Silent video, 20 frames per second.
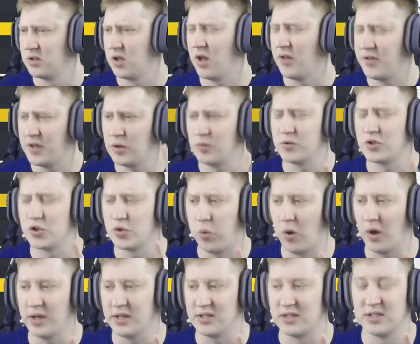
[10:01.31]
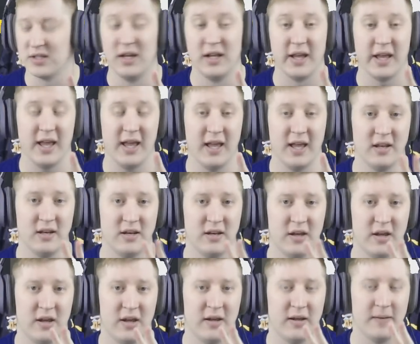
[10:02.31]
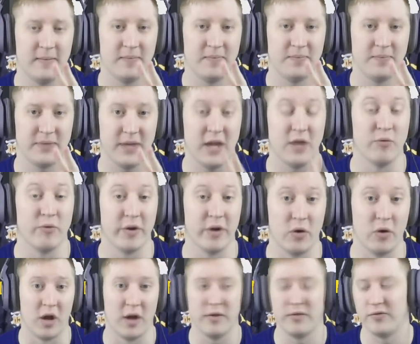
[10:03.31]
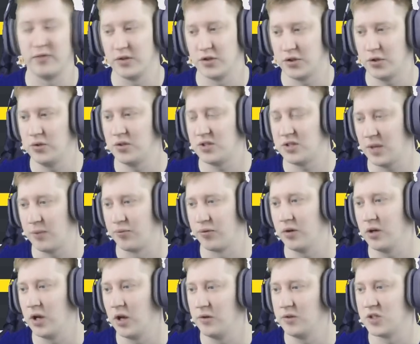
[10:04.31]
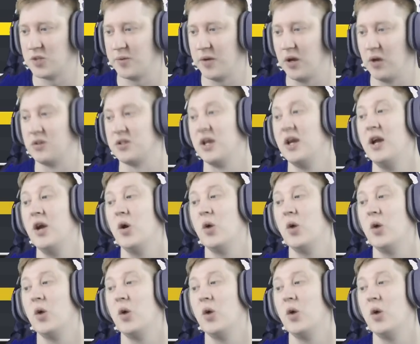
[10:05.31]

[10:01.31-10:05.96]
No, I think it was twice in uh, in life, two separate loan spells.